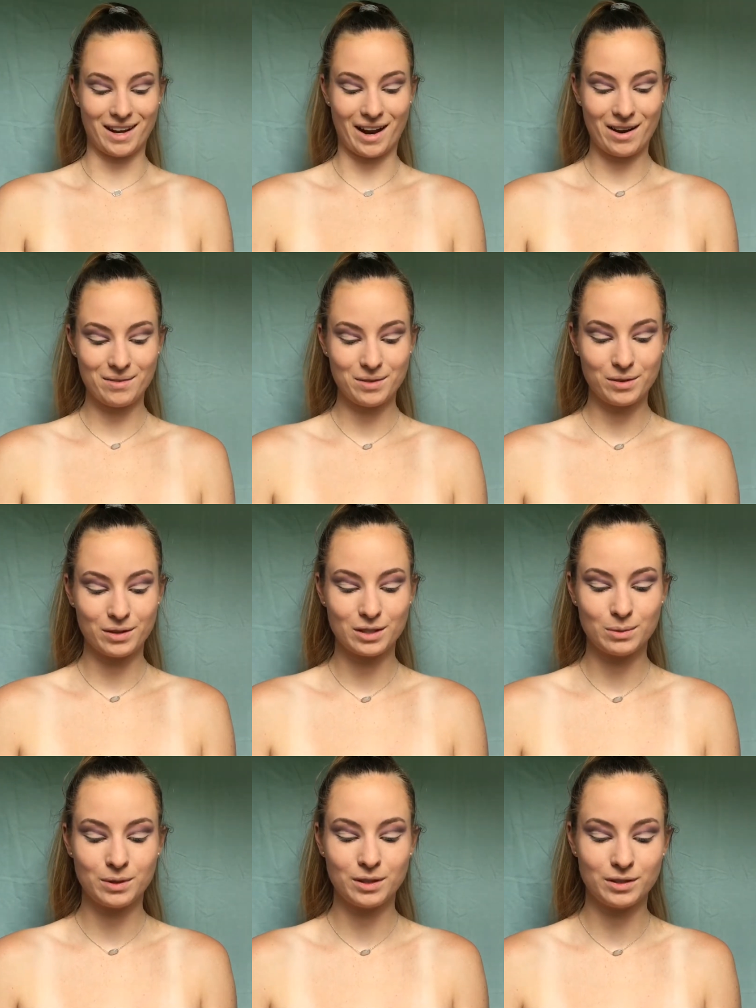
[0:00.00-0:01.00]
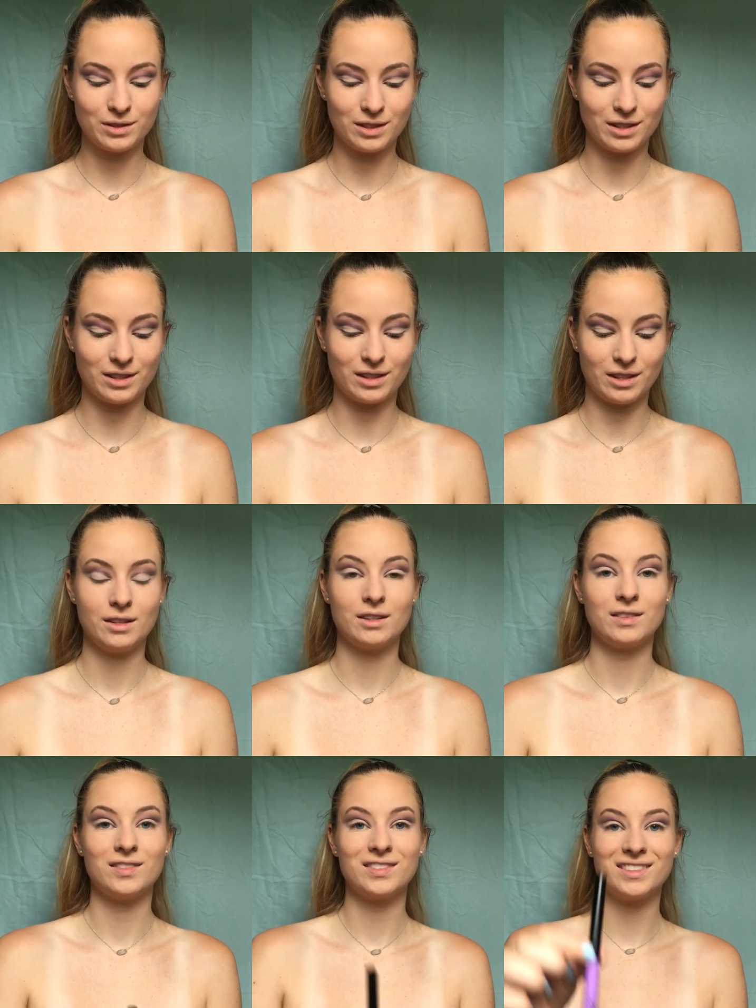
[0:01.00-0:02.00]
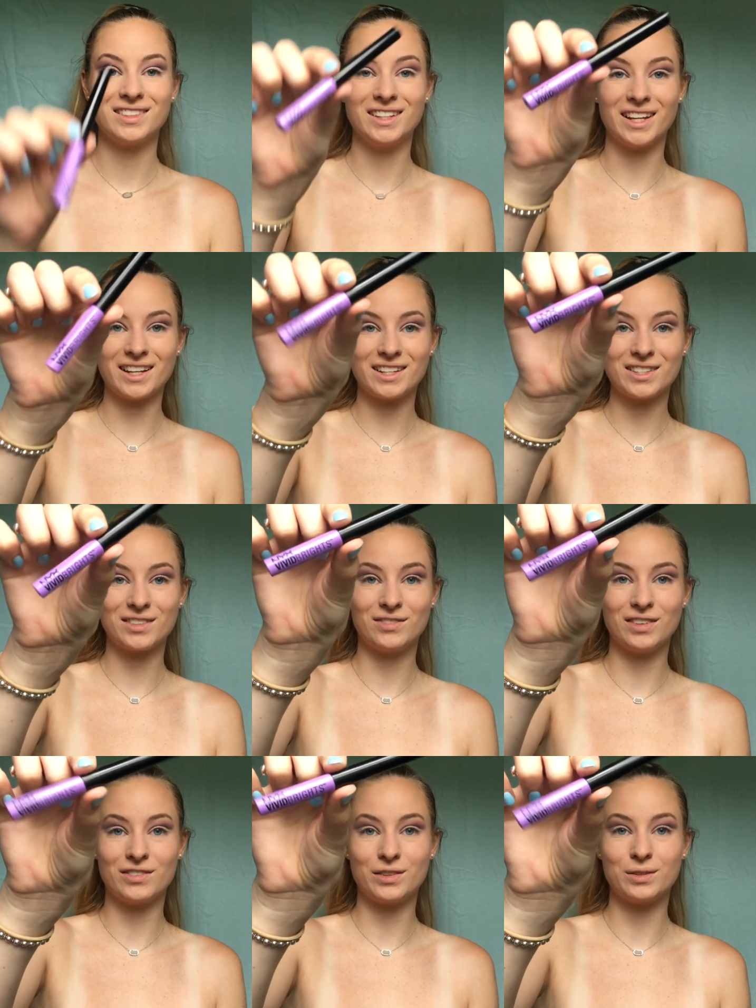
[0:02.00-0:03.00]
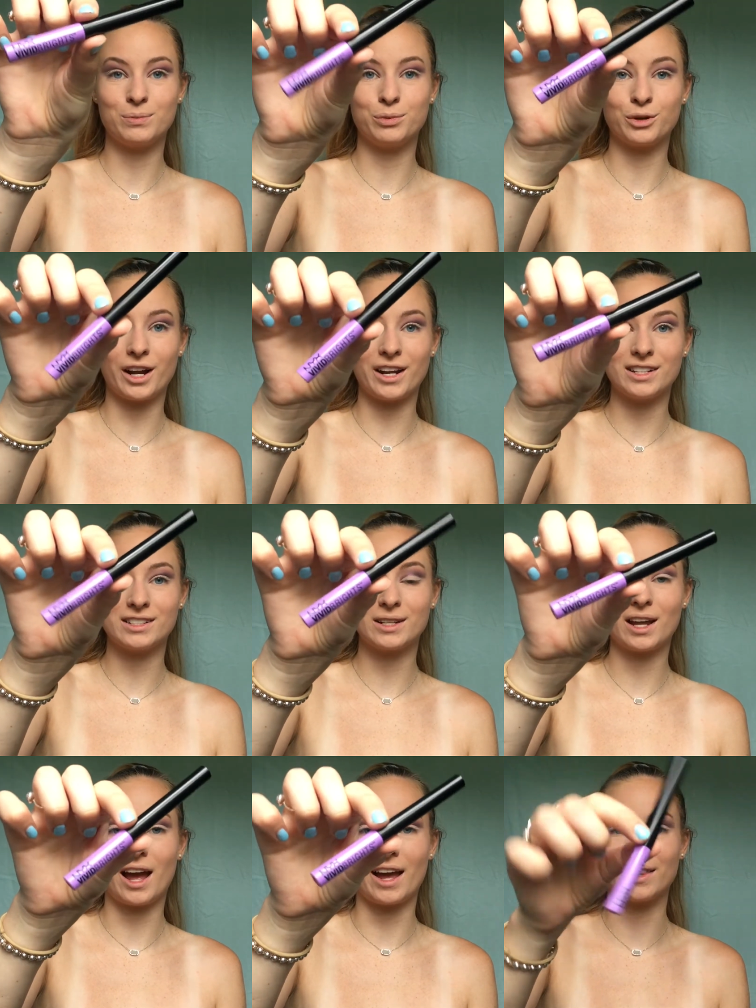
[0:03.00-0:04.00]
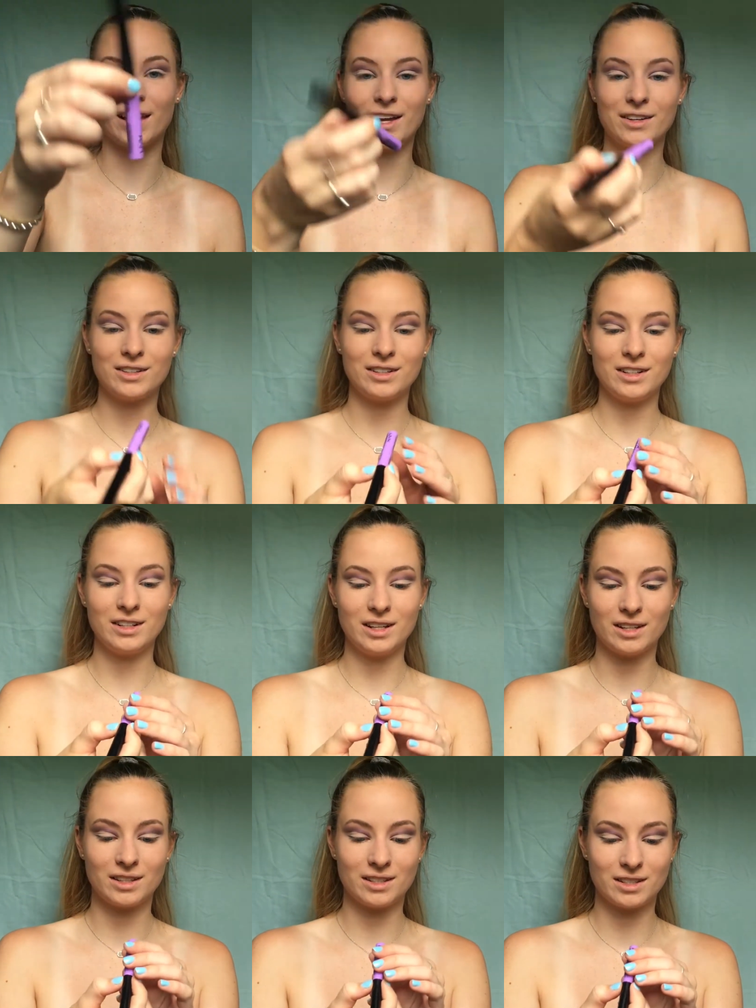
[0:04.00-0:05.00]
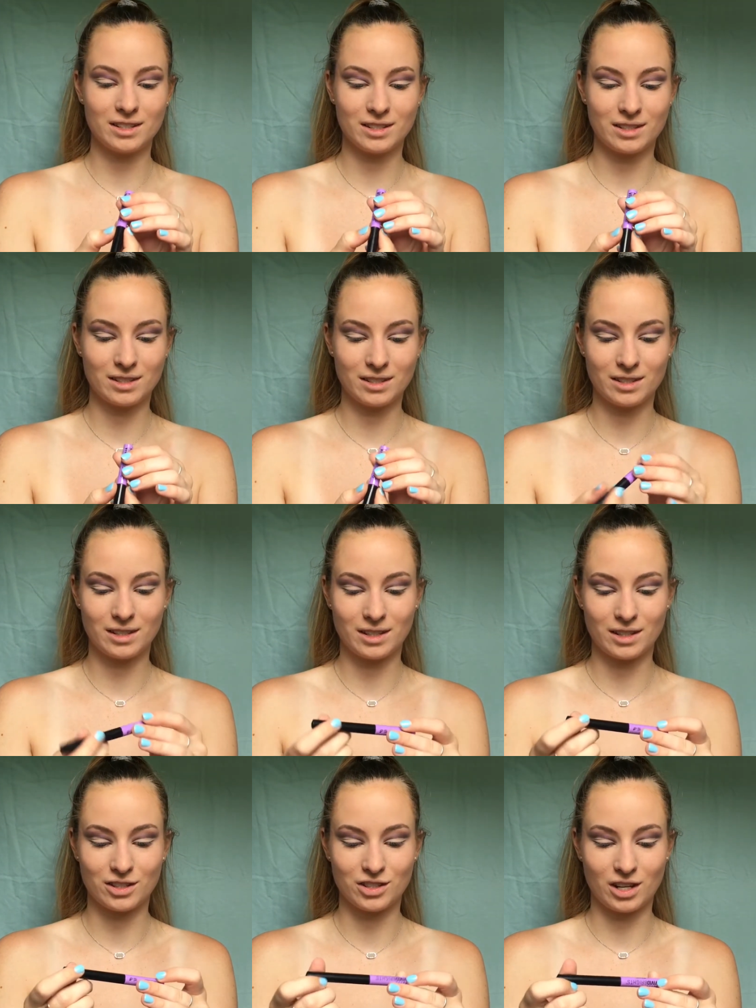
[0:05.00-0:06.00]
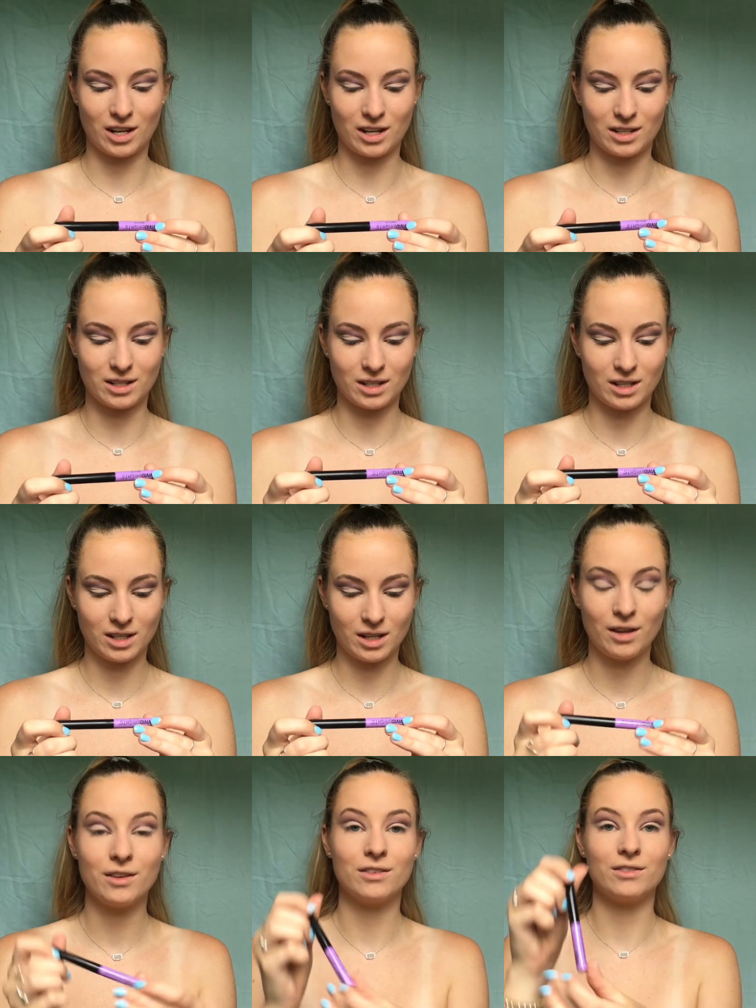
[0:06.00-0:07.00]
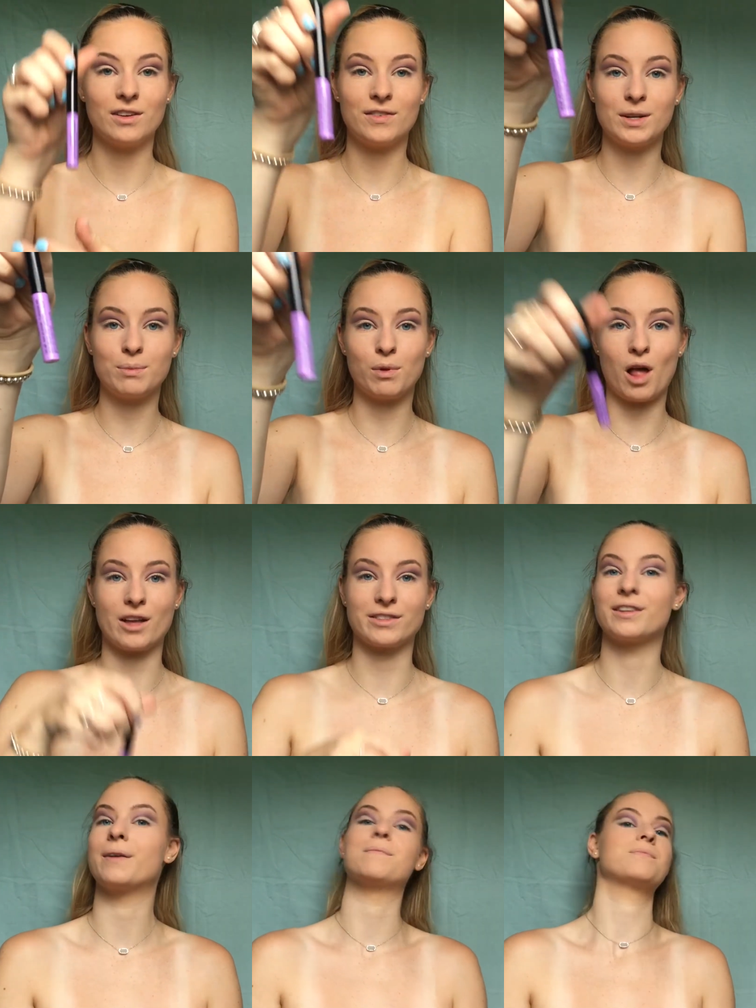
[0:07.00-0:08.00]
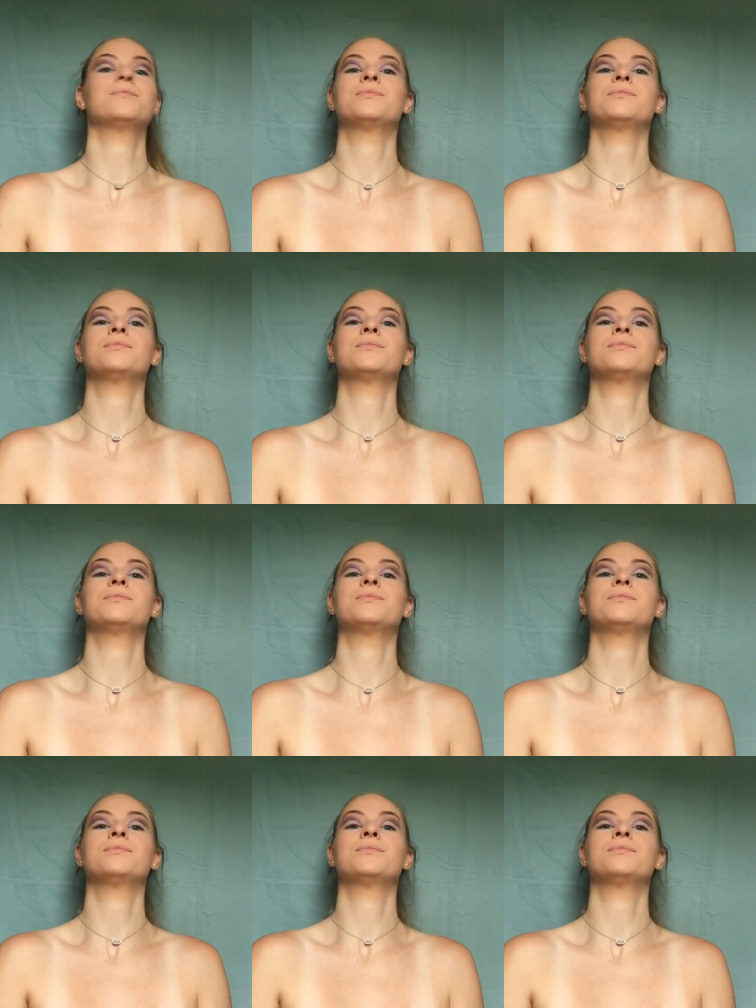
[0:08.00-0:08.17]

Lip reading: Now I'm going to be using the NYX Vivid Bright eyeliner, and this is in the shade Vivid Blossom.